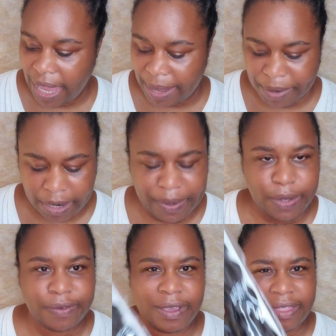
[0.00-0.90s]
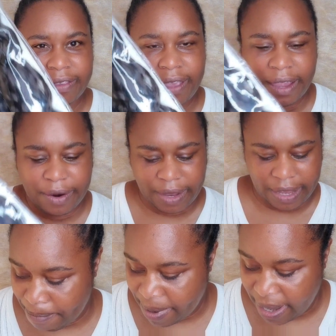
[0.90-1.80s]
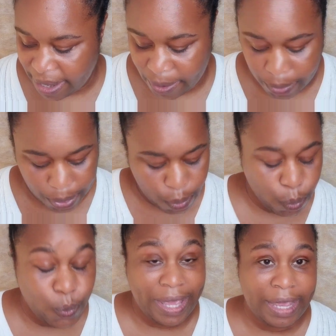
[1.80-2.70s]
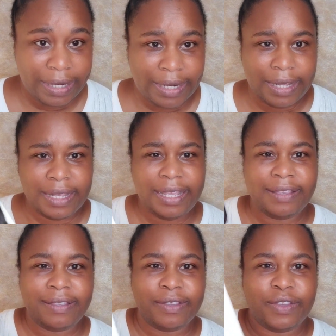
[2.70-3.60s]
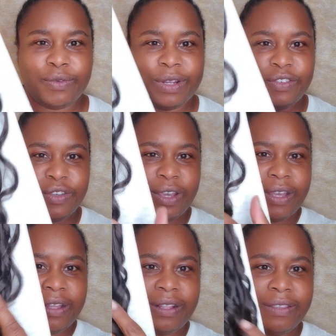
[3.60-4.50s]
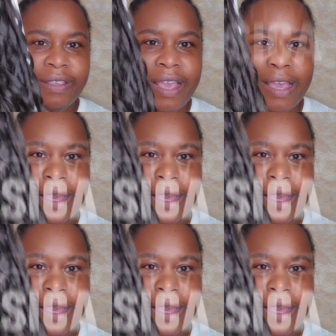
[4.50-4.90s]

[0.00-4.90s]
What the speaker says: I'm going to be using this hair by Wigget. It's the Scrunch Curls